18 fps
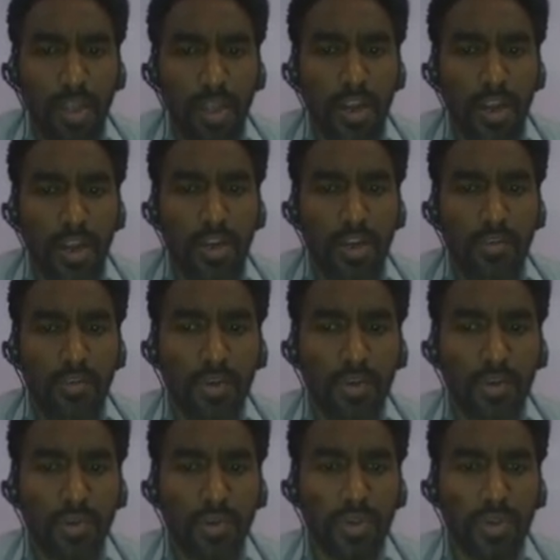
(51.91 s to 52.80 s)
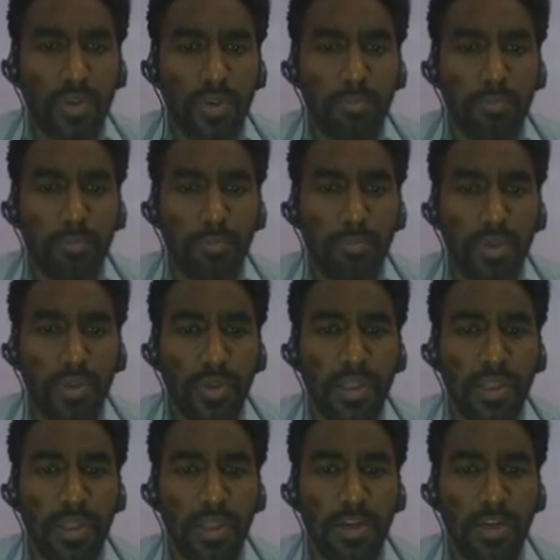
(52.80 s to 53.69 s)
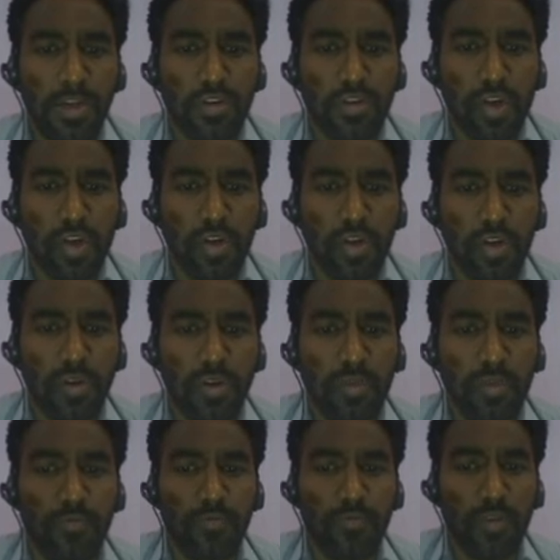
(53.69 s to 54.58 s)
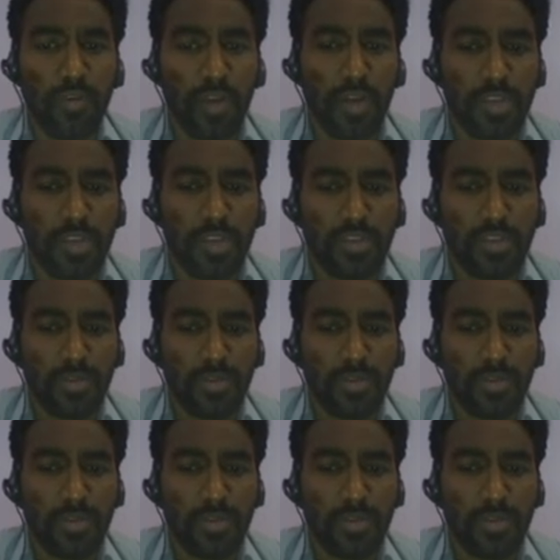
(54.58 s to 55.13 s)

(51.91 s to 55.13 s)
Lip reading: relatively to the mean that shorter term forecast.